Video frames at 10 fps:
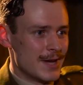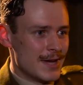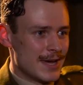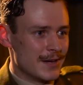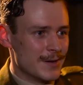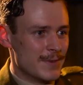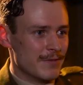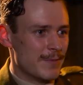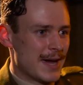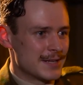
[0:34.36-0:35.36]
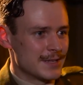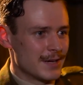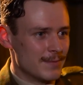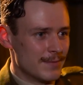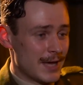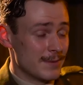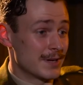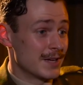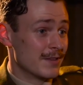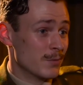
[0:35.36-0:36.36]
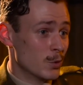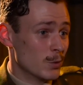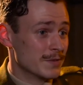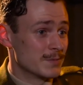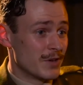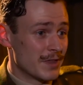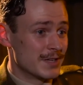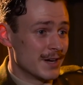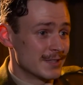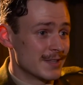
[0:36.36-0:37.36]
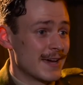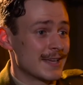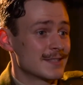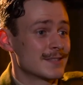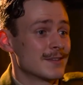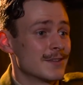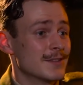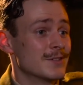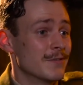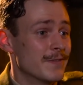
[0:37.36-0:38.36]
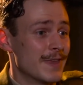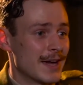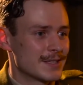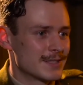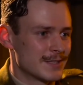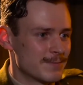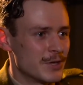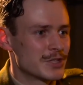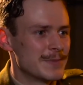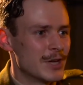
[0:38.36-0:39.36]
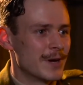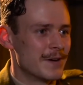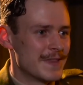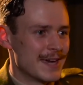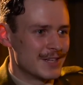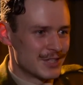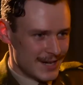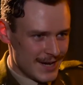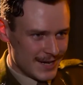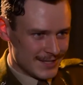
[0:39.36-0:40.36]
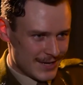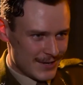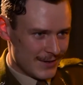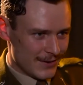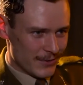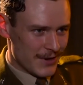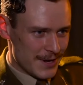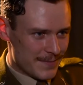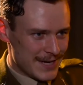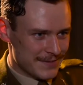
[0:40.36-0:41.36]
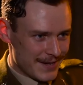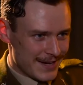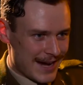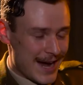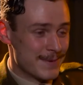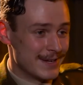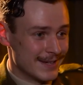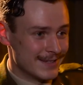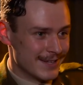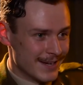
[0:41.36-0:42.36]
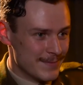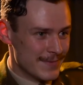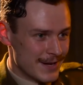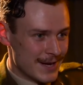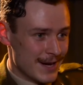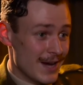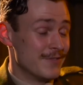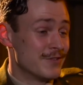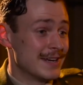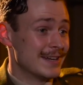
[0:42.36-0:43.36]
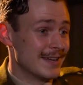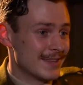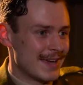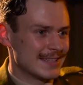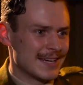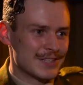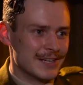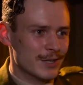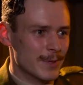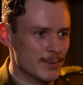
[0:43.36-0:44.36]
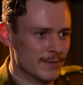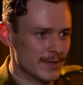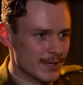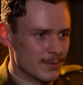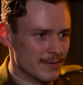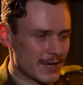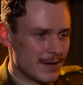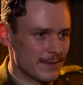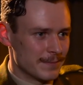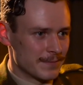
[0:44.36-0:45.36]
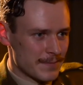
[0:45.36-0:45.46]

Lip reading: He had a bit of a bad time at the beginning of the war with his brother dying, so that's the sort of thing that's pushed him a little bit over the edge. So although he appears very happy and friendly, that's actually a little bit more of a cover.